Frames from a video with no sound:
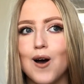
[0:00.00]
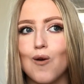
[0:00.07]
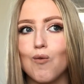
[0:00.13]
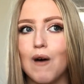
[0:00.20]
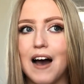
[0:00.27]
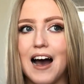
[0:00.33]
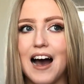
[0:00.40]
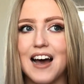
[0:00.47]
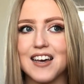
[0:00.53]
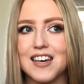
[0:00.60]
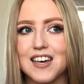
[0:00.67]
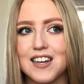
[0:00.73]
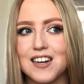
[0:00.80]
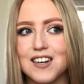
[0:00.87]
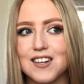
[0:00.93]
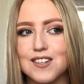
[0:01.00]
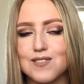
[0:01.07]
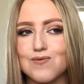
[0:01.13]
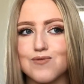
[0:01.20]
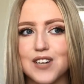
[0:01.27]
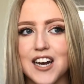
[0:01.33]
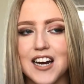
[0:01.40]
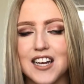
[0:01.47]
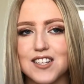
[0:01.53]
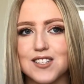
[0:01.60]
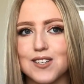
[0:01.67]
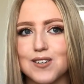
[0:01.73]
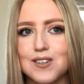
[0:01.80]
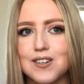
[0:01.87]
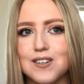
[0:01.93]
where I can really
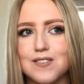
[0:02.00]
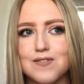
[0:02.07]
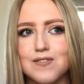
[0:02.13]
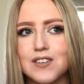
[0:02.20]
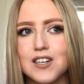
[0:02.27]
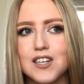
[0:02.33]
sort of,